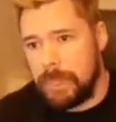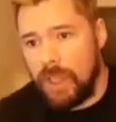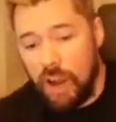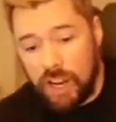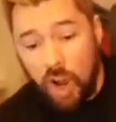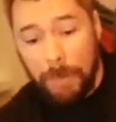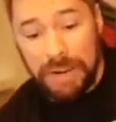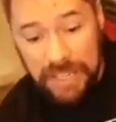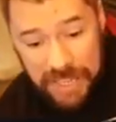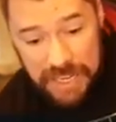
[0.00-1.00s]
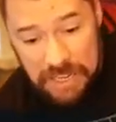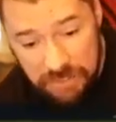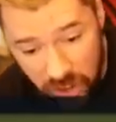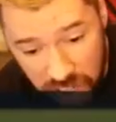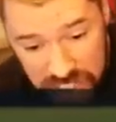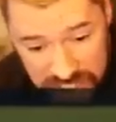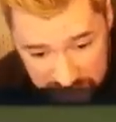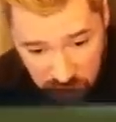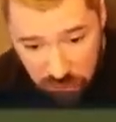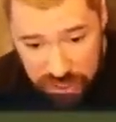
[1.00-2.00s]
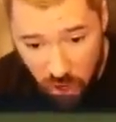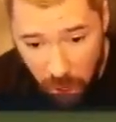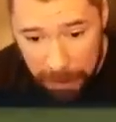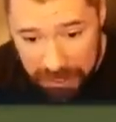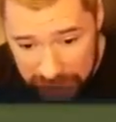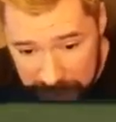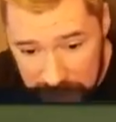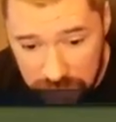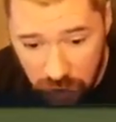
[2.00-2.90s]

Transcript: I can't believe, I literally can't believe